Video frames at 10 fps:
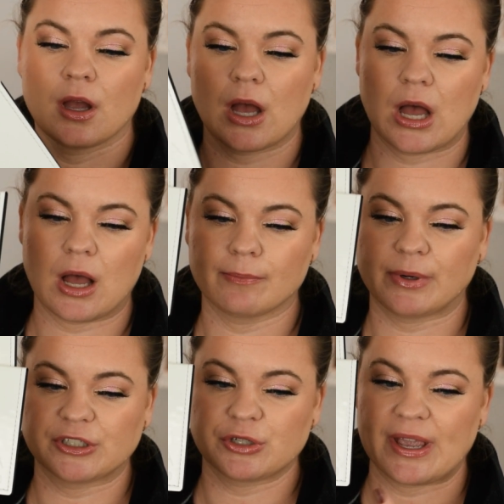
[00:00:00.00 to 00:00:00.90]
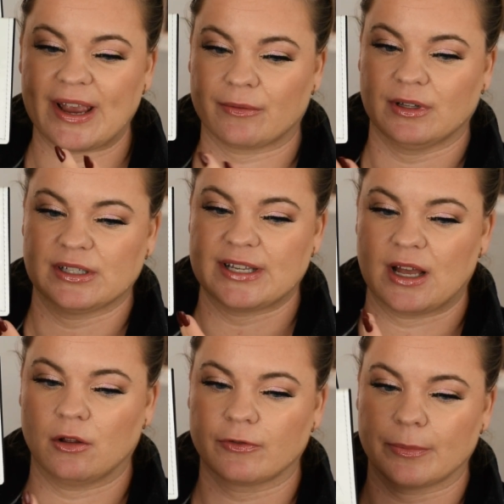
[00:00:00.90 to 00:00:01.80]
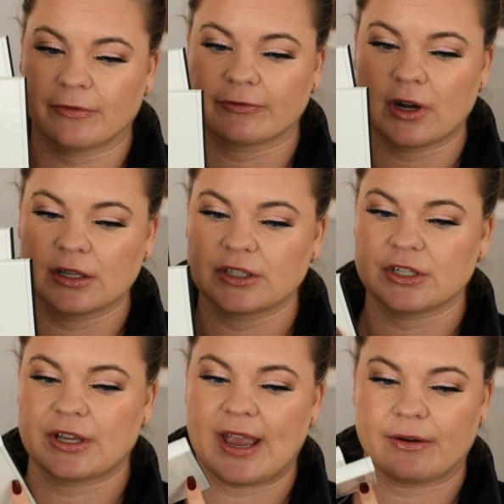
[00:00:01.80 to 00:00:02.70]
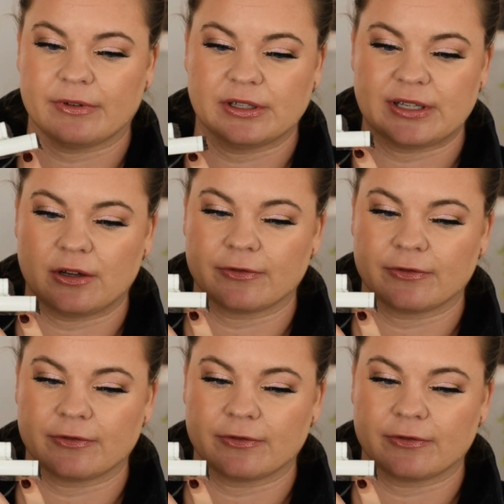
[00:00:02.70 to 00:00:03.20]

But you can't really tell from the front. You can't really tell